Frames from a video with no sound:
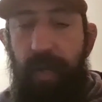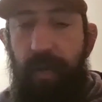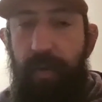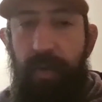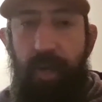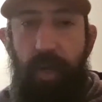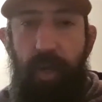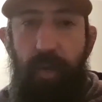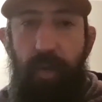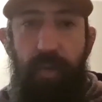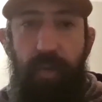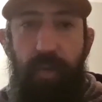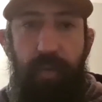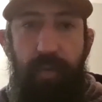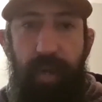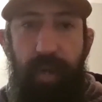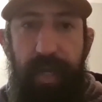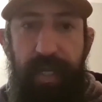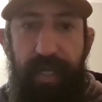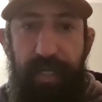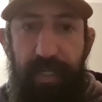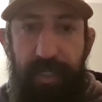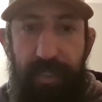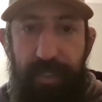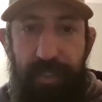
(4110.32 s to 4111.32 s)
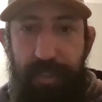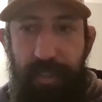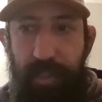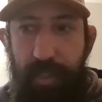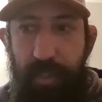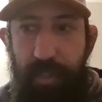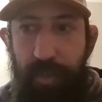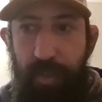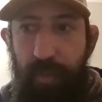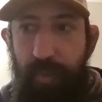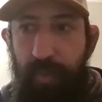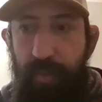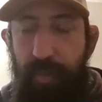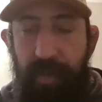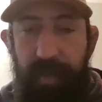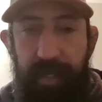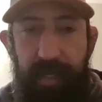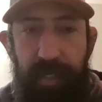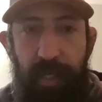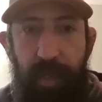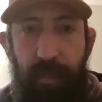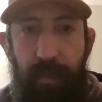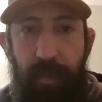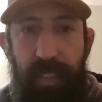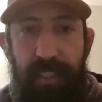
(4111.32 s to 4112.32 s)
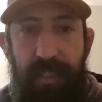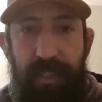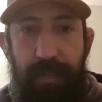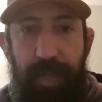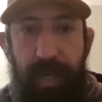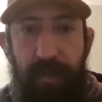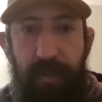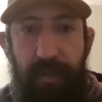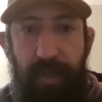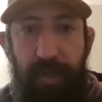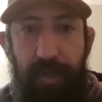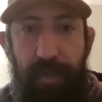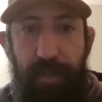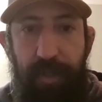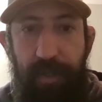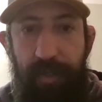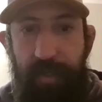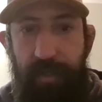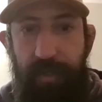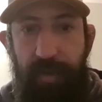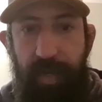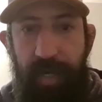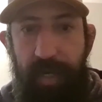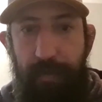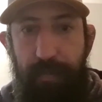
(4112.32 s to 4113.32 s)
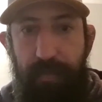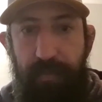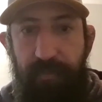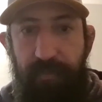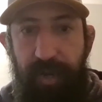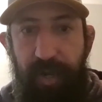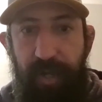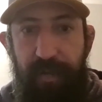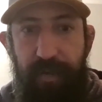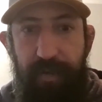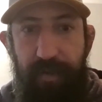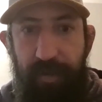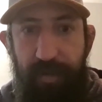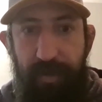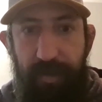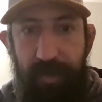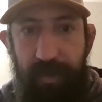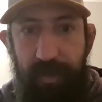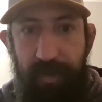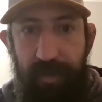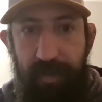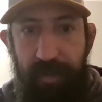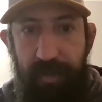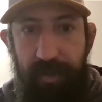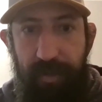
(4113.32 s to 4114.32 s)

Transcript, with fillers: I don't know. Like, do you really know much about your third grandfather?